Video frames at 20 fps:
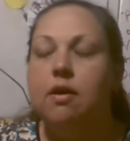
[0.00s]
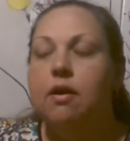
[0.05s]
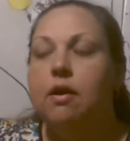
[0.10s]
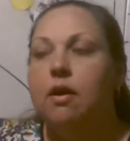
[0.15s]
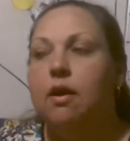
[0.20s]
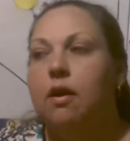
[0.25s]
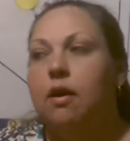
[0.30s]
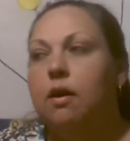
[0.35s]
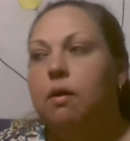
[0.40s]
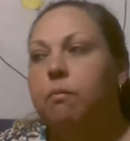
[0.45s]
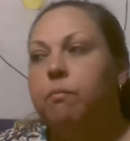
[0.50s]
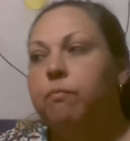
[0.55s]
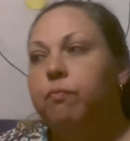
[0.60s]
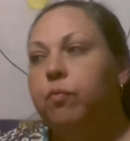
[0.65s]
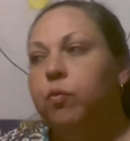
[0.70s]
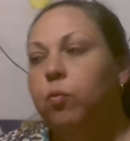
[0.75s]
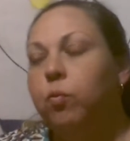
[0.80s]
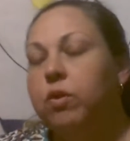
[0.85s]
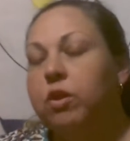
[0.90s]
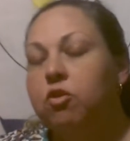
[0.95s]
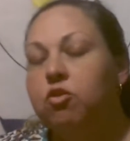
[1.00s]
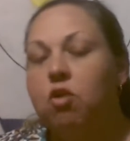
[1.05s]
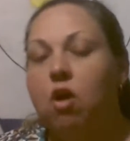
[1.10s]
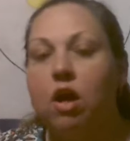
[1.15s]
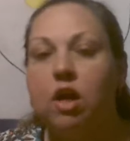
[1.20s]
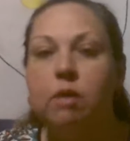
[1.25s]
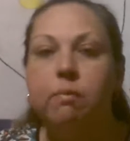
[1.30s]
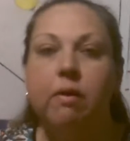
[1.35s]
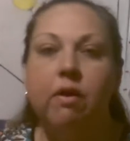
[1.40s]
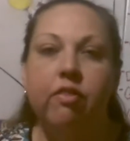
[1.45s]
When you
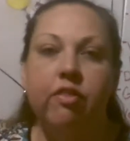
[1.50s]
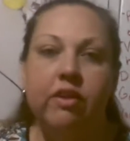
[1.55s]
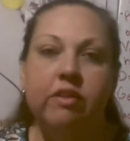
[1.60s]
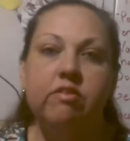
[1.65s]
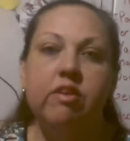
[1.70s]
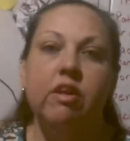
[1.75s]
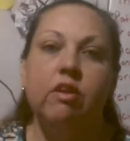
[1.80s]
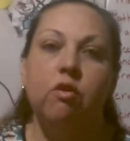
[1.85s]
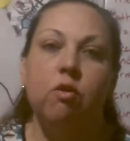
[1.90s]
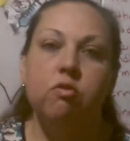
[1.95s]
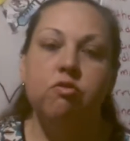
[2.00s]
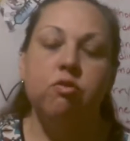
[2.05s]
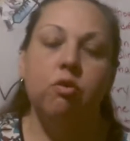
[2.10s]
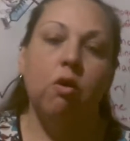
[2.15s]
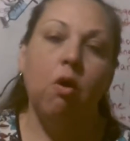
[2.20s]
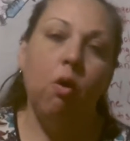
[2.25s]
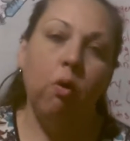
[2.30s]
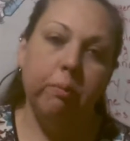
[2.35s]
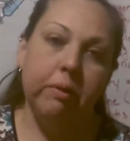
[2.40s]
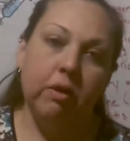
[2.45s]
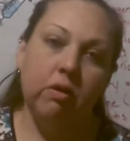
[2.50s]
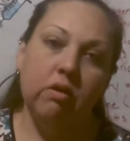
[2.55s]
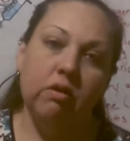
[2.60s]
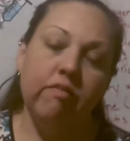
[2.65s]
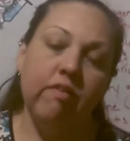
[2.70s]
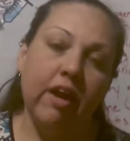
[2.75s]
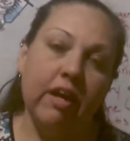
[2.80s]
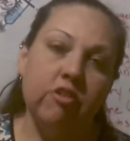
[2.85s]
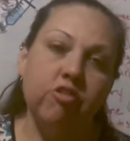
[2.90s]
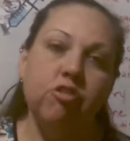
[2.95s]
talk about things like nosocomial
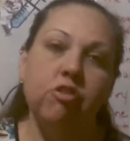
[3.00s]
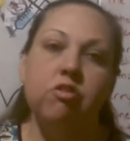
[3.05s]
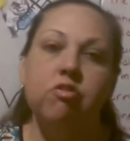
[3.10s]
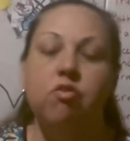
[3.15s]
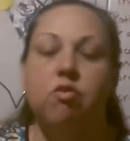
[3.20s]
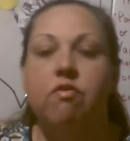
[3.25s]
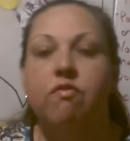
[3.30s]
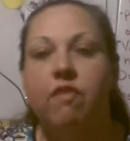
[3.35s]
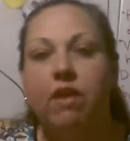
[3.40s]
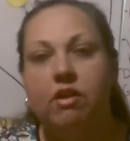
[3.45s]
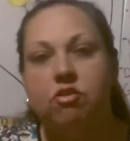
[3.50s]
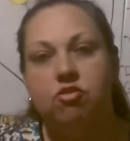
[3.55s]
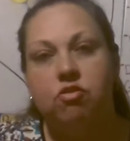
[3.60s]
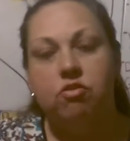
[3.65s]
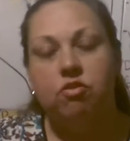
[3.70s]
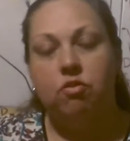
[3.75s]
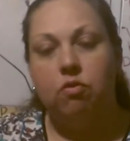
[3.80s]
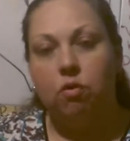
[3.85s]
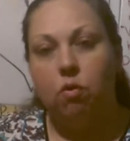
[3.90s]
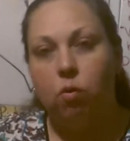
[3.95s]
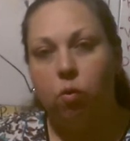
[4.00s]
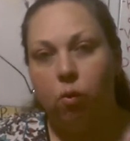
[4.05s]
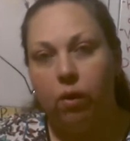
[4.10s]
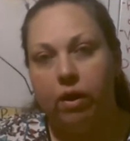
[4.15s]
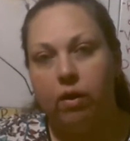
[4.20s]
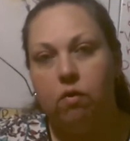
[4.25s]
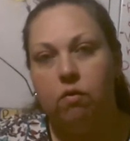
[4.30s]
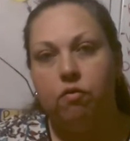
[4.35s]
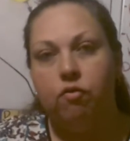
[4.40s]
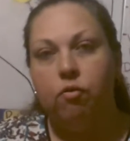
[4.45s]
infections or infections that are
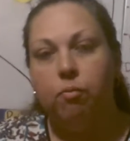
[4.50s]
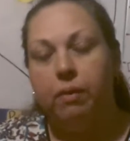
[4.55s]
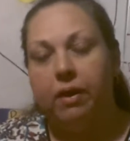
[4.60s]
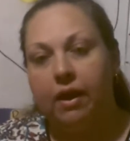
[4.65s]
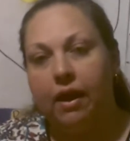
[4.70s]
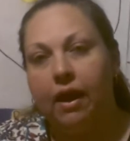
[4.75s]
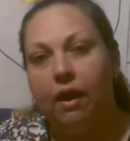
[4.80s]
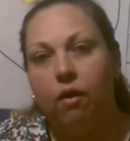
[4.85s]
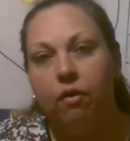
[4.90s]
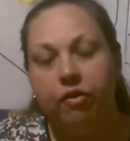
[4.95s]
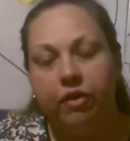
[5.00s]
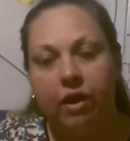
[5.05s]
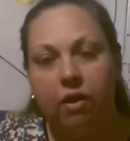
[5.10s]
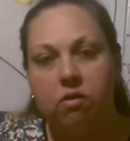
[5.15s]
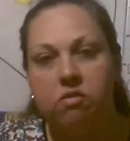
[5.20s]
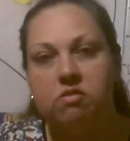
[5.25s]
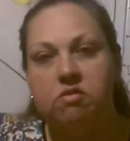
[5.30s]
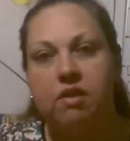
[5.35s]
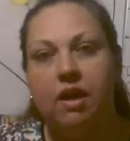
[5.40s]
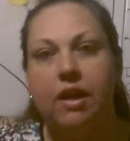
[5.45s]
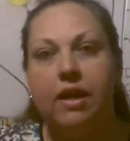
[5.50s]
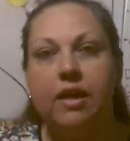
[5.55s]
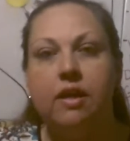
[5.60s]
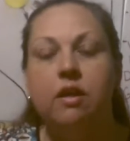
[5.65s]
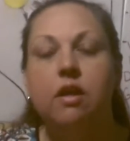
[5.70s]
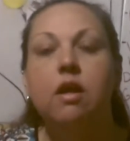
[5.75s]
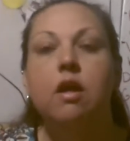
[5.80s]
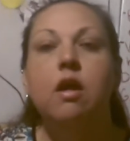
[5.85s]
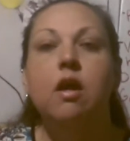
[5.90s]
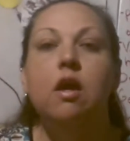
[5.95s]
acquired from like a healthcare setting,